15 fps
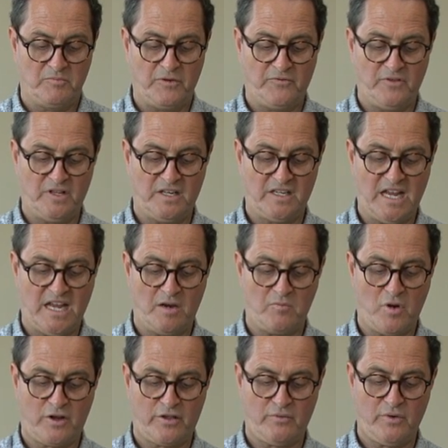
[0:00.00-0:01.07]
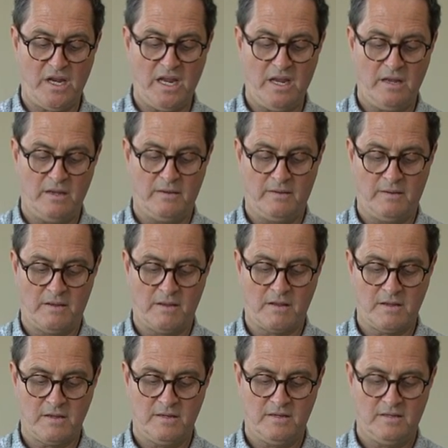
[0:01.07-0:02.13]
But for this Canon Mark III,
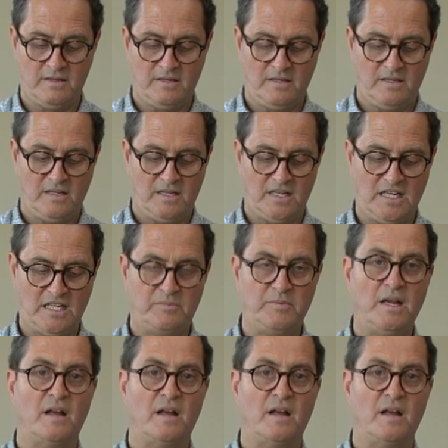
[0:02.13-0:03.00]
it needs to